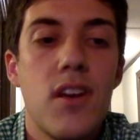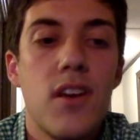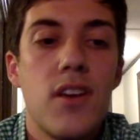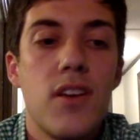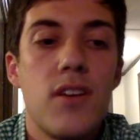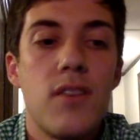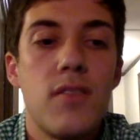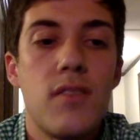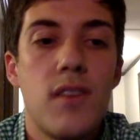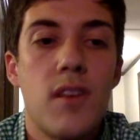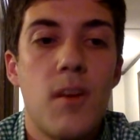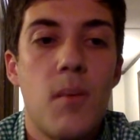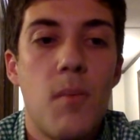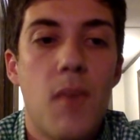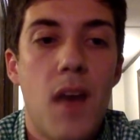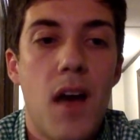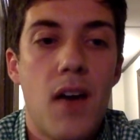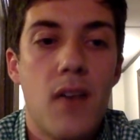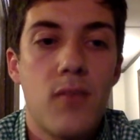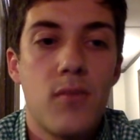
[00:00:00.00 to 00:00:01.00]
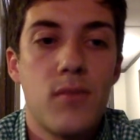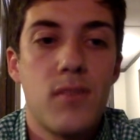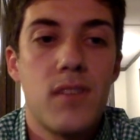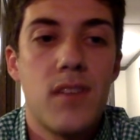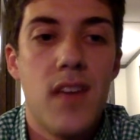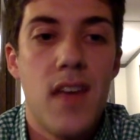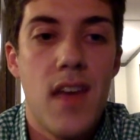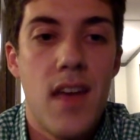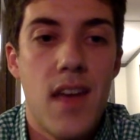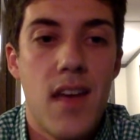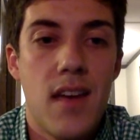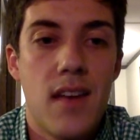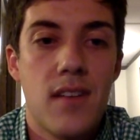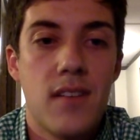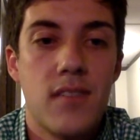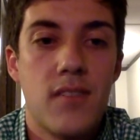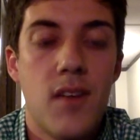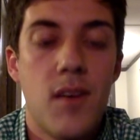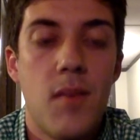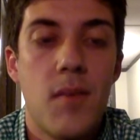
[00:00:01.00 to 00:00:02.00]
using a model text.
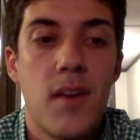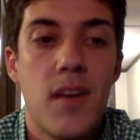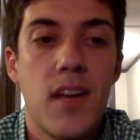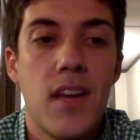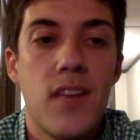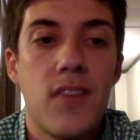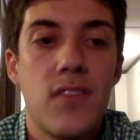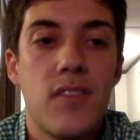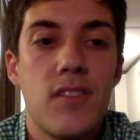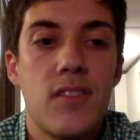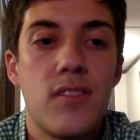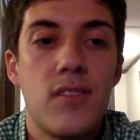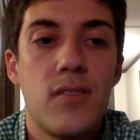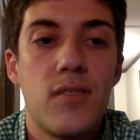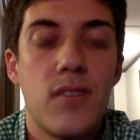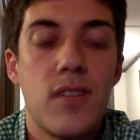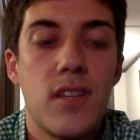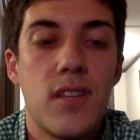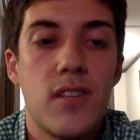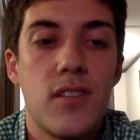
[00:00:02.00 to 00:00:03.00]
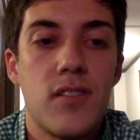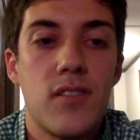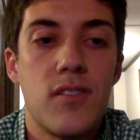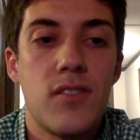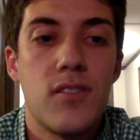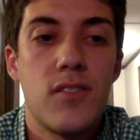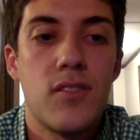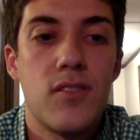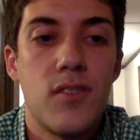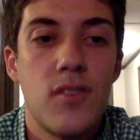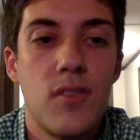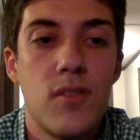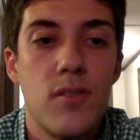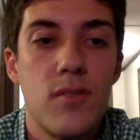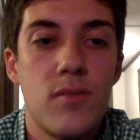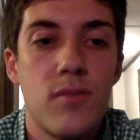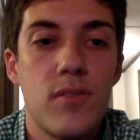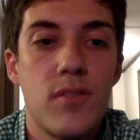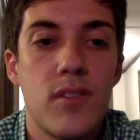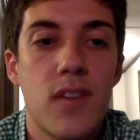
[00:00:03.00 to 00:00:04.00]
So I'm going to get the students to
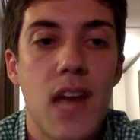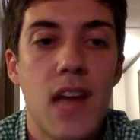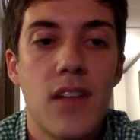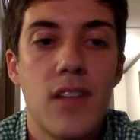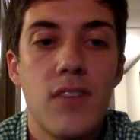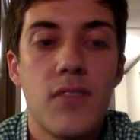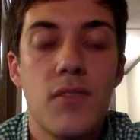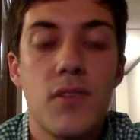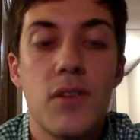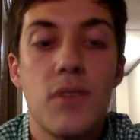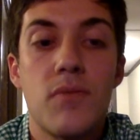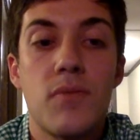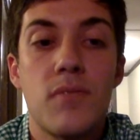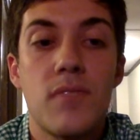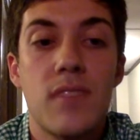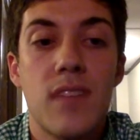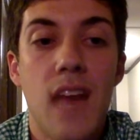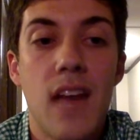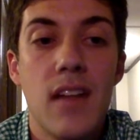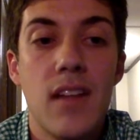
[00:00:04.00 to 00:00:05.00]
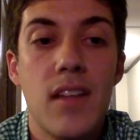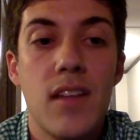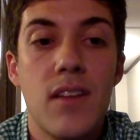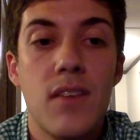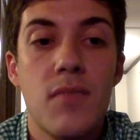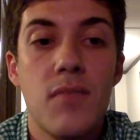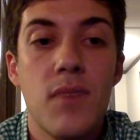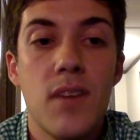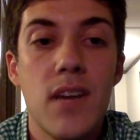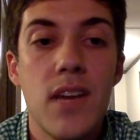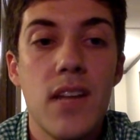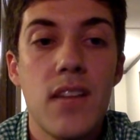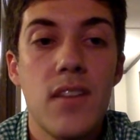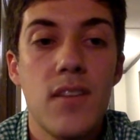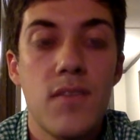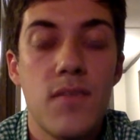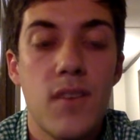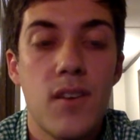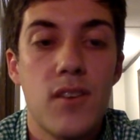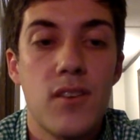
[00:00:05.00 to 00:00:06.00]
silently read the
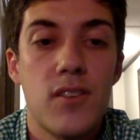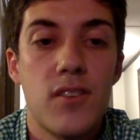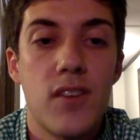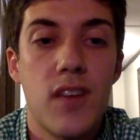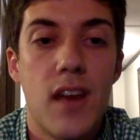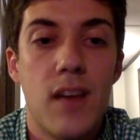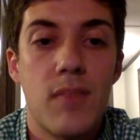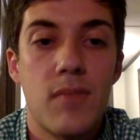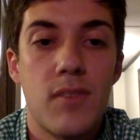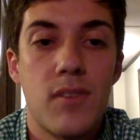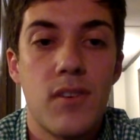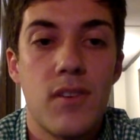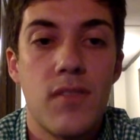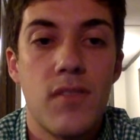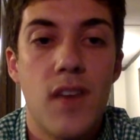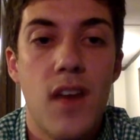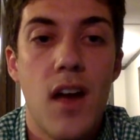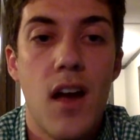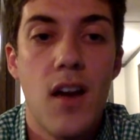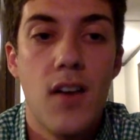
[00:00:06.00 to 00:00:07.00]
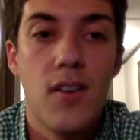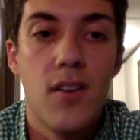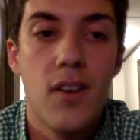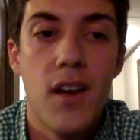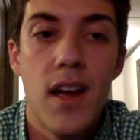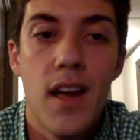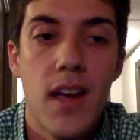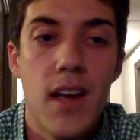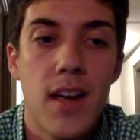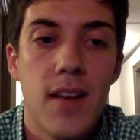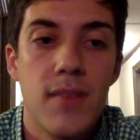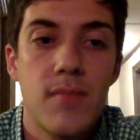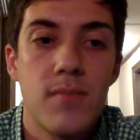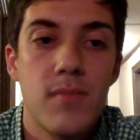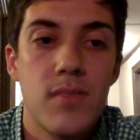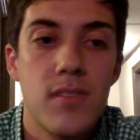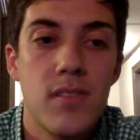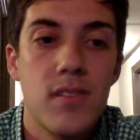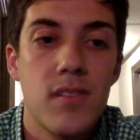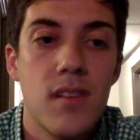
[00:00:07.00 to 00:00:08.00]
first chapter of The Hunger
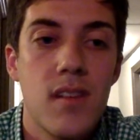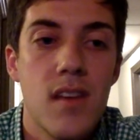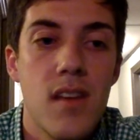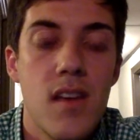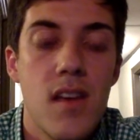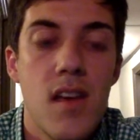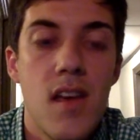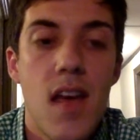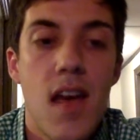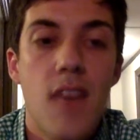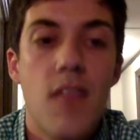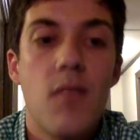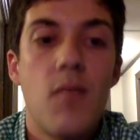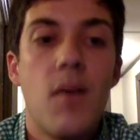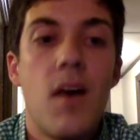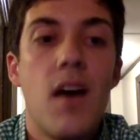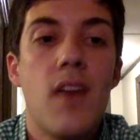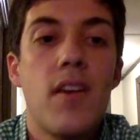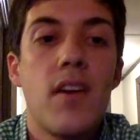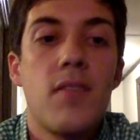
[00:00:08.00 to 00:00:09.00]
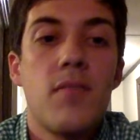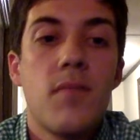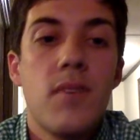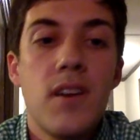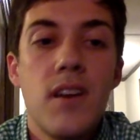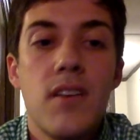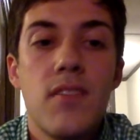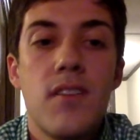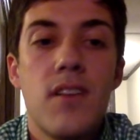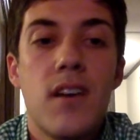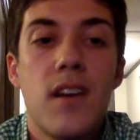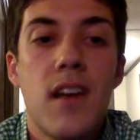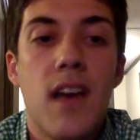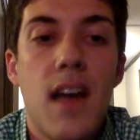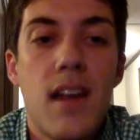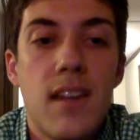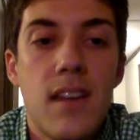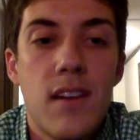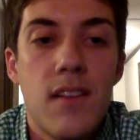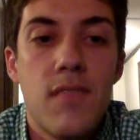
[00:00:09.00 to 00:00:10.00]
Games. And then while they read, they're going to
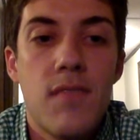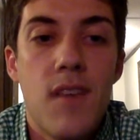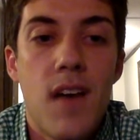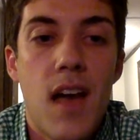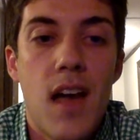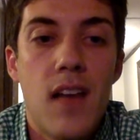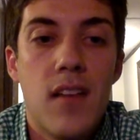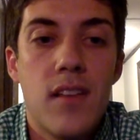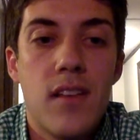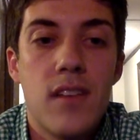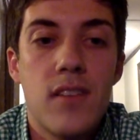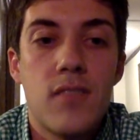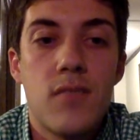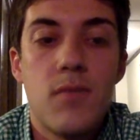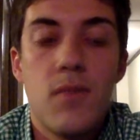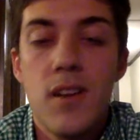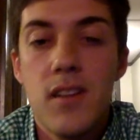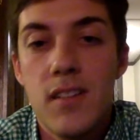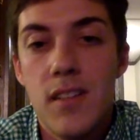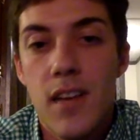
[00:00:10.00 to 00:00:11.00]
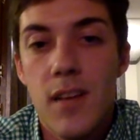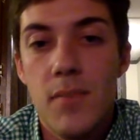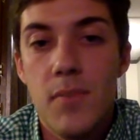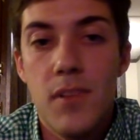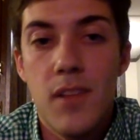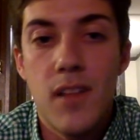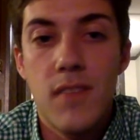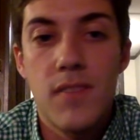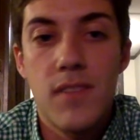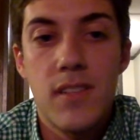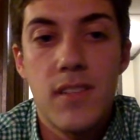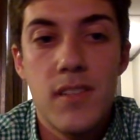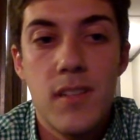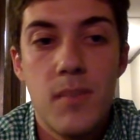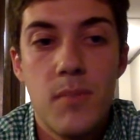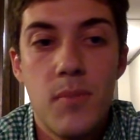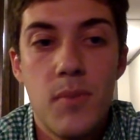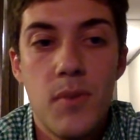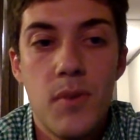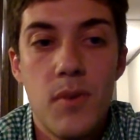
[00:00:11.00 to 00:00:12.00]
identify at least one example of a
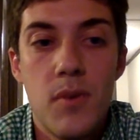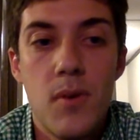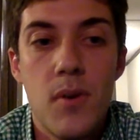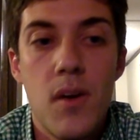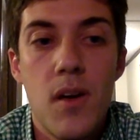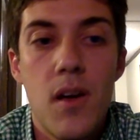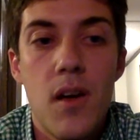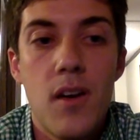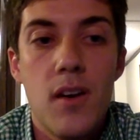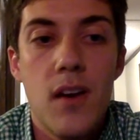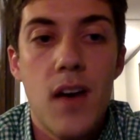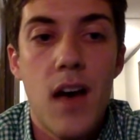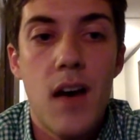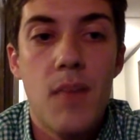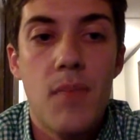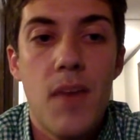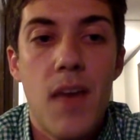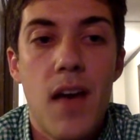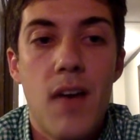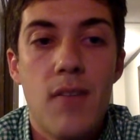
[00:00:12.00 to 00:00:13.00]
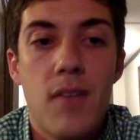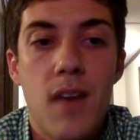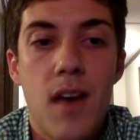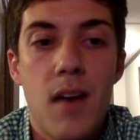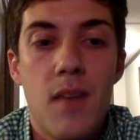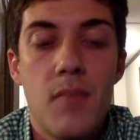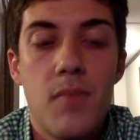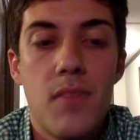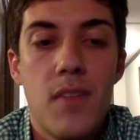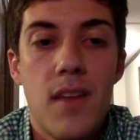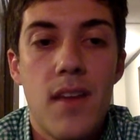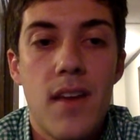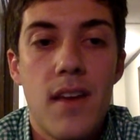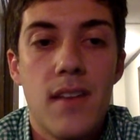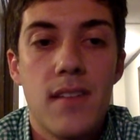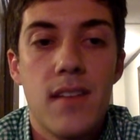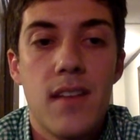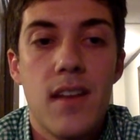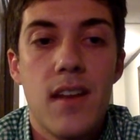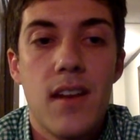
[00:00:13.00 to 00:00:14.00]
simple, compound
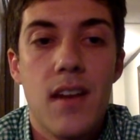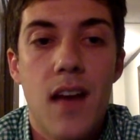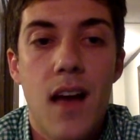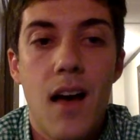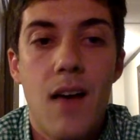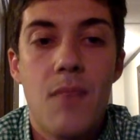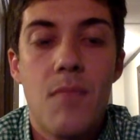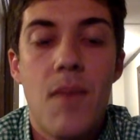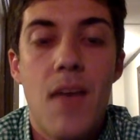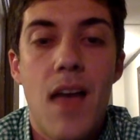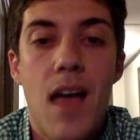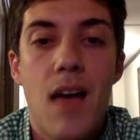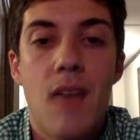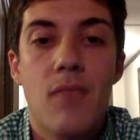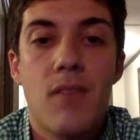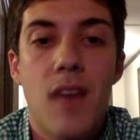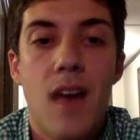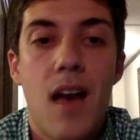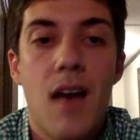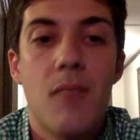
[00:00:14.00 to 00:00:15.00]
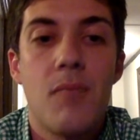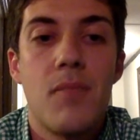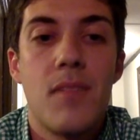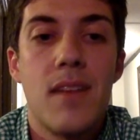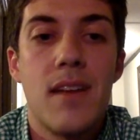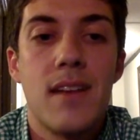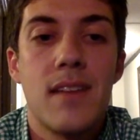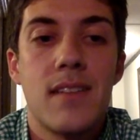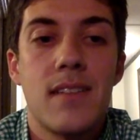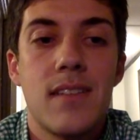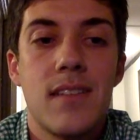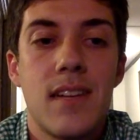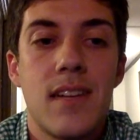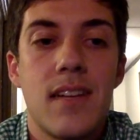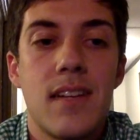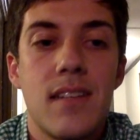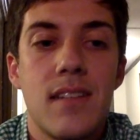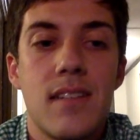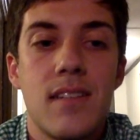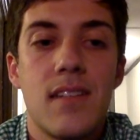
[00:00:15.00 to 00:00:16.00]
complex, and compound complex
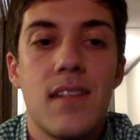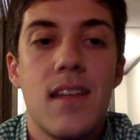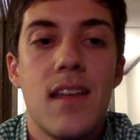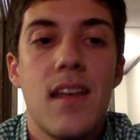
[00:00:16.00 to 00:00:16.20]
sentence.